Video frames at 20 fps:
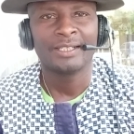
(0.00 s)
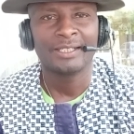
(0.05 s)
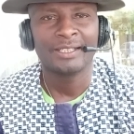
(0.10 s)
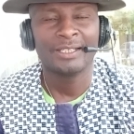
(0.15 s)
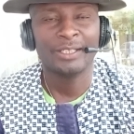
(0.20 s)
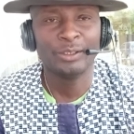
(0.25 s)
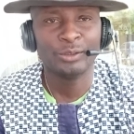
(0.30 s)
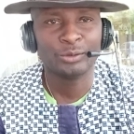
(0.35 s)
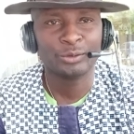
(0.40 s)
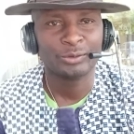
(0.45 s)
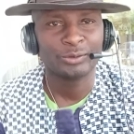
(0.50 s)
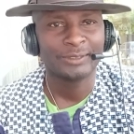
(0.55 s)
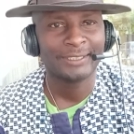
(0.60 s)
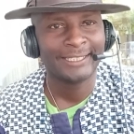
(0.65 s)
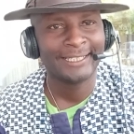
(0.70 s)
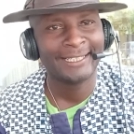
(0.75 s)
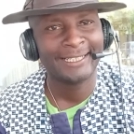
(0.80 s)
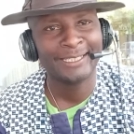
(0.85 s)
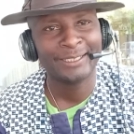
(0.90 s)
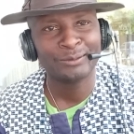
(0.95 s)
Hello,
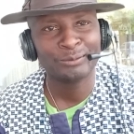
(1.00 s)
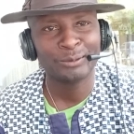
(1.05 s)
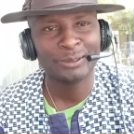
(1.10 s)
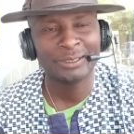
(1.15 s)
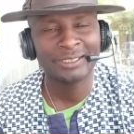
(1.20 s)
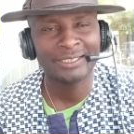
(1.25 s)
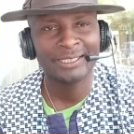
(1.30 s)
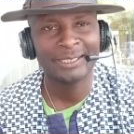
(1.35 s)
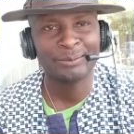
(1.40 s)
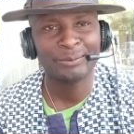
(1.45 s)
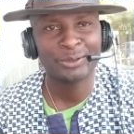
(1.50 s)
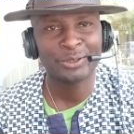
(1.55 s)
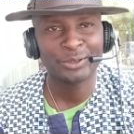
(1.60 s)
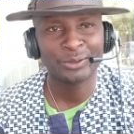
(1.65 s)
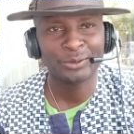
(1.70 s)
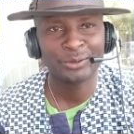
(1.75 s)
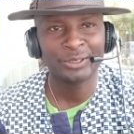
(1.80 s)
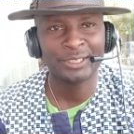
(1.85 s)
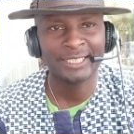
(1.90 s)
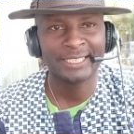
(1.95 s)
and welcome
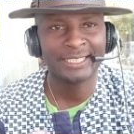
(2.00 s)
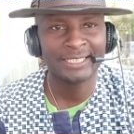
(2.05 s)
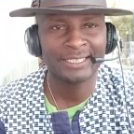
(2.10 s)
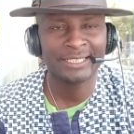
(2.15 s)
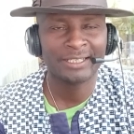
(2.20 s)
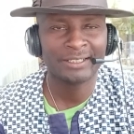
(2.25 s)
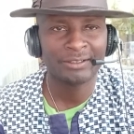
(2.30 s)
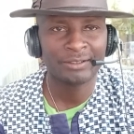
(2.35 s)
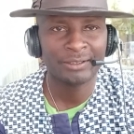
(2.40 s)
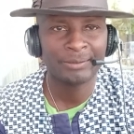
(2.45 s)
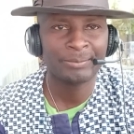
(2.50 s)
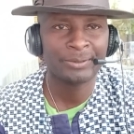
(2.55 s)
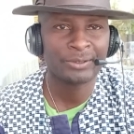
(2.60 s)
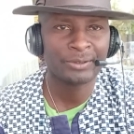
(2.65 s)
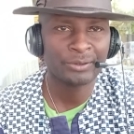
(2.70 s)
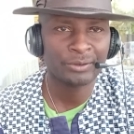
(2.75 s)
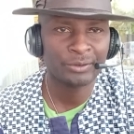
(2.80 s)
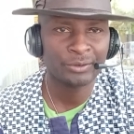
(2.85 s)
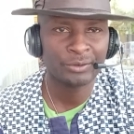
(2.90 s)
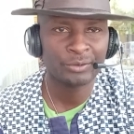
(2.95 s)
to yet another
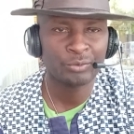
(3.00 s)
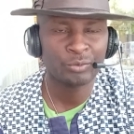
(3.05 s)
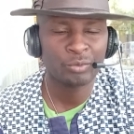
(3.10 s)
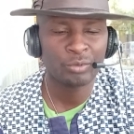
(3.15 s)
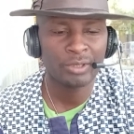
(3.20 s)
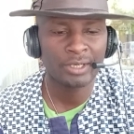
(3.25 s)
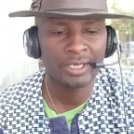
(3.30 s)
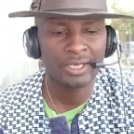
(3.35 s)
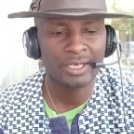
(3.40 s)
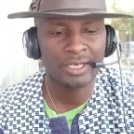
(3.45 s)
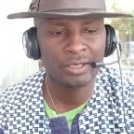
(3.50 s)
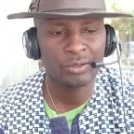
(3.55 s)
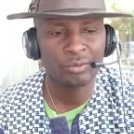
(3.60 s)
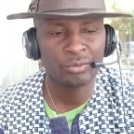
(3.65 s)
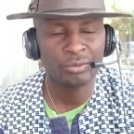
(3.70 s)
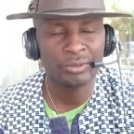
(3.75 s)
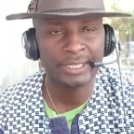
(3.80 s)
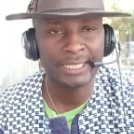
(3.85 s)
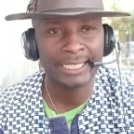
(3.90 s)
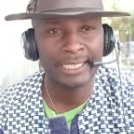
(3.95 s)
episode where
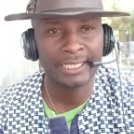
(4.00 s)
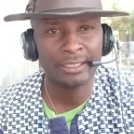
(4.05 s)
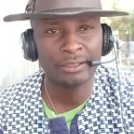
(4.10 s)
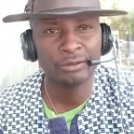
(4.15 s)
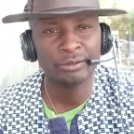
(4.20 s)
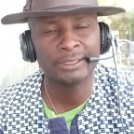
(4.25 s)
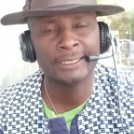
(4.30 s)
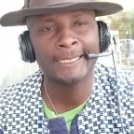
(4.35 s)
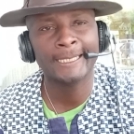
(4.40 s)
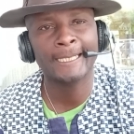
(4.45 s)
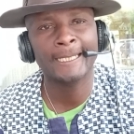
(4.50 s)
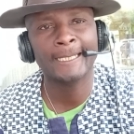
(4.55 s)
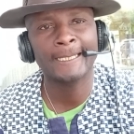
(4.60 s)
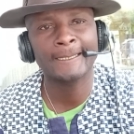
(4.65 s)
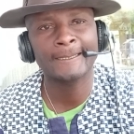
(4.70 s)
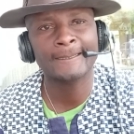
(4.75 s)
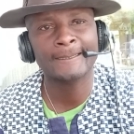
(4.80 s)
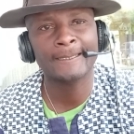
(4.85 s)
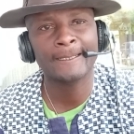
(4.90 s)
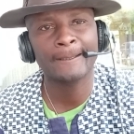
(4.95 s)
we are looking
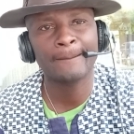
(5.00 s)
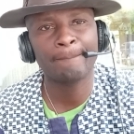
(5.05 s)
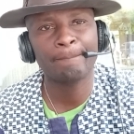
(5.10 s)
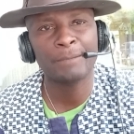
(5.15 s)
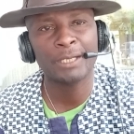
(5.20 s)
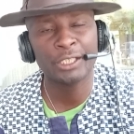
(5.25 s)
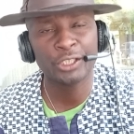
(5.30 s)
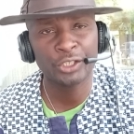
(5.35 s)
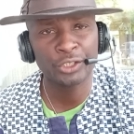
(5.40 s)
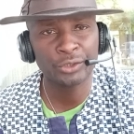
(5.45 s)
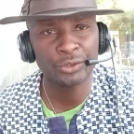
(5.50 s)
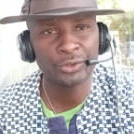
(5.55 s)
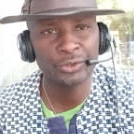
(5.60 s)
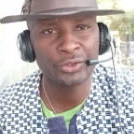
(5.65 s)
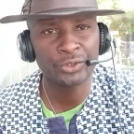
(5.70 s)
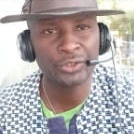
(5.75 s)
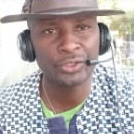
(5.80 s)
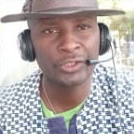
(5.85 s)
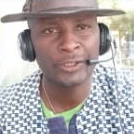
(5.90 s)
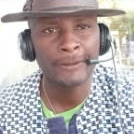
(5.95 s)
at
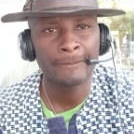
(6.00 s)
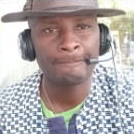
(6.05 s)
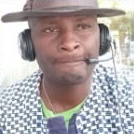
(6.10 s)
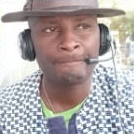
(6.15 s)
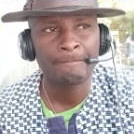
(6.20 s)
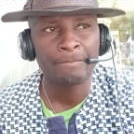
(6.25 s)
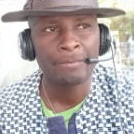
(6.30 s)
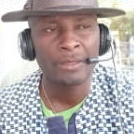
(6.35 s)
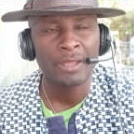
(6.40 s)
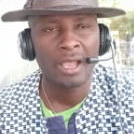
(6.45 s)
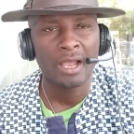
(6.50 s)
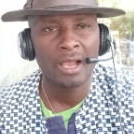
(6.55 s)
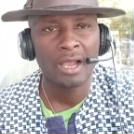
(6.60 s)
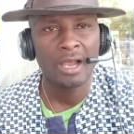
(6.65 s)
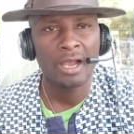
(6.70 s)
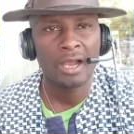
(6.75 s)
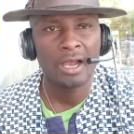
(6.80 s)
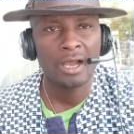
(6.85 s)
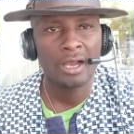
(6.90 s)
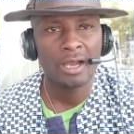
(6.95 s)
issues
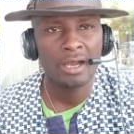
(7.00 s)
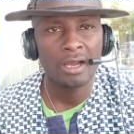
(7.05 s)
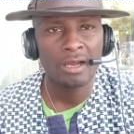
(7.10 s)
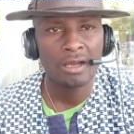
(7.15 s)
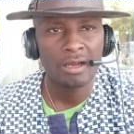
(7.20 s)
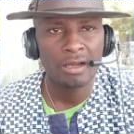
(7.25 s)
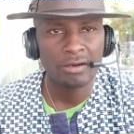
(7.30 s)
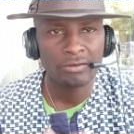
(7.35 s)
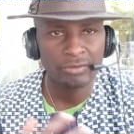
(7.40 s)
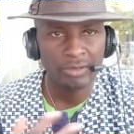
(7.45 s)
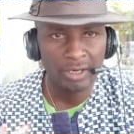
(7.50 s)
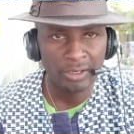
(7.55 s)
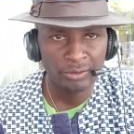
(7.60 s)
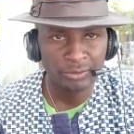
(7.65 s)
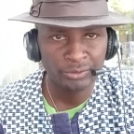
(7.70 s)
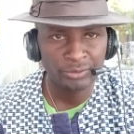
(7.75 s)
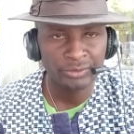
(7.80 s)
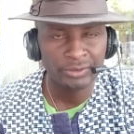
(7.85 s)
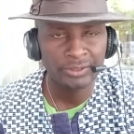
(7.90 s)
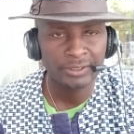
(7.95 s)

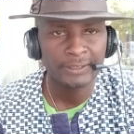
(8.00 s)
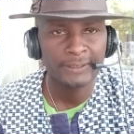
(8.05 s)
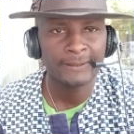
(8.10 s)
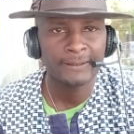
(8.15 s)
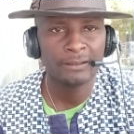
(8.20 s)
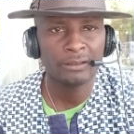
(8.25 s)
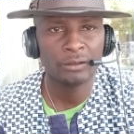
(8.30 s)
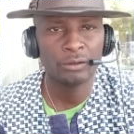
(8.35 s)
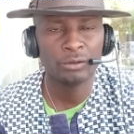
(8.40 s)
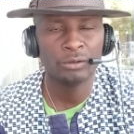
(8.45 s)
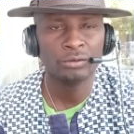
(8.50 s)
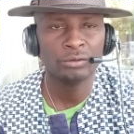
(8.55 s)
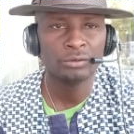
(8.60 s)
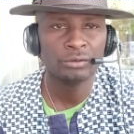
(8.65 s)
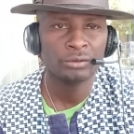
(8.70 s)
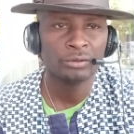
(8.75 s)
around the law